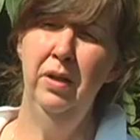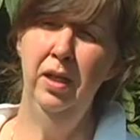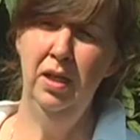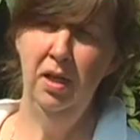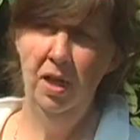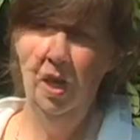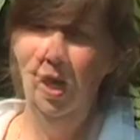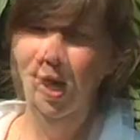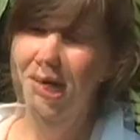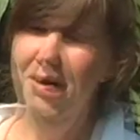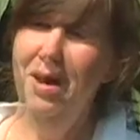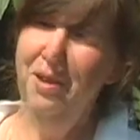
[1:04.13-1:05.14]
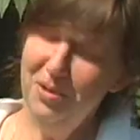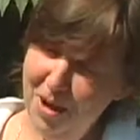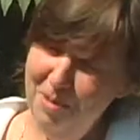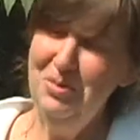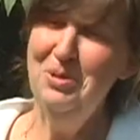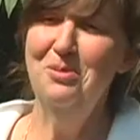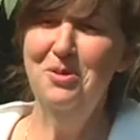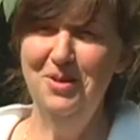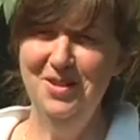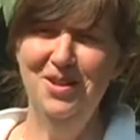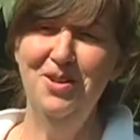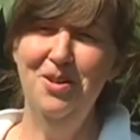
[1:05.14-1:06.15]
Lake up
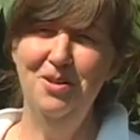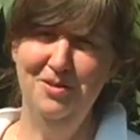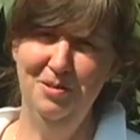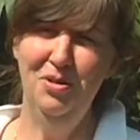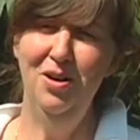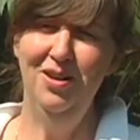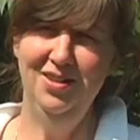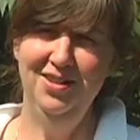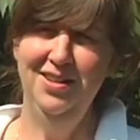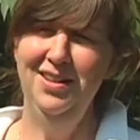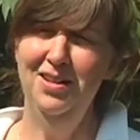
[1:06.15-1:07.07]
towards Algonquin Park to the